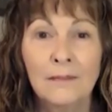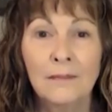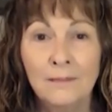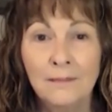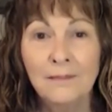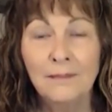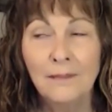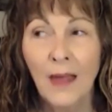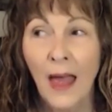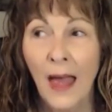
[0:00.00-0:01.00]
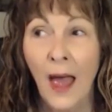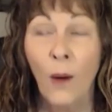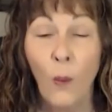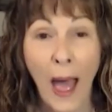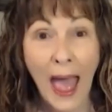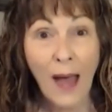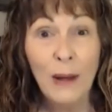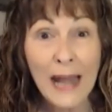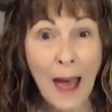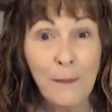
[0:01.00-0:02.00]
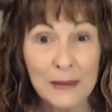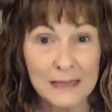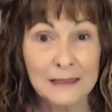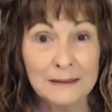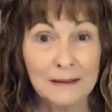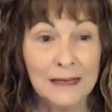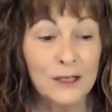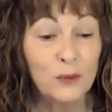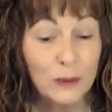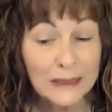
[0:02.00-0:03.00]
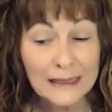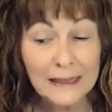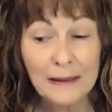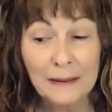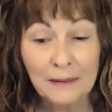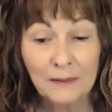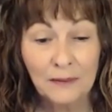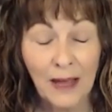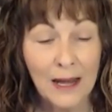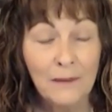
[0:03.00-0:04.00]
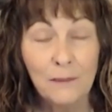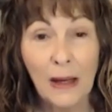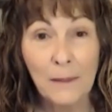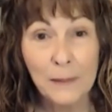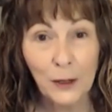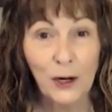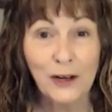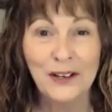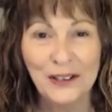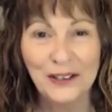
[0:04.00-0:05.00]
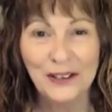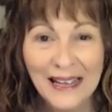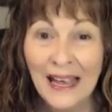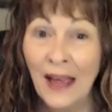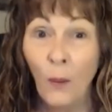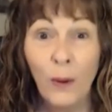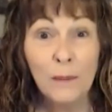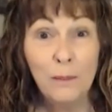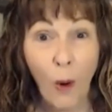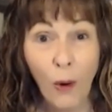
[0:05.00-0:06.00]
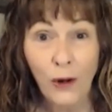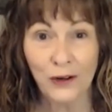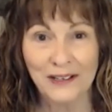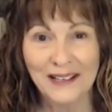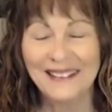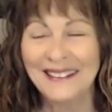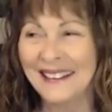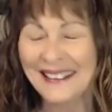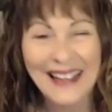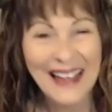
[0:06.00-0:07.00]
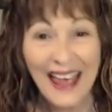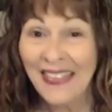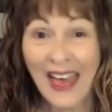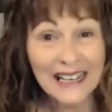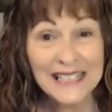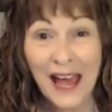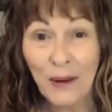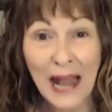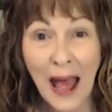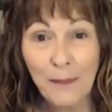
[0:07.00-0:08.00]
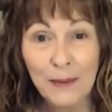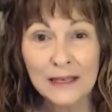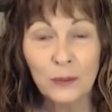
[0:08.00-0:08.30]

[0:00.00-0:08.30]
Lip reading: mm. Well, how it happened is really kind of a miracle. We're born. That's how it happens.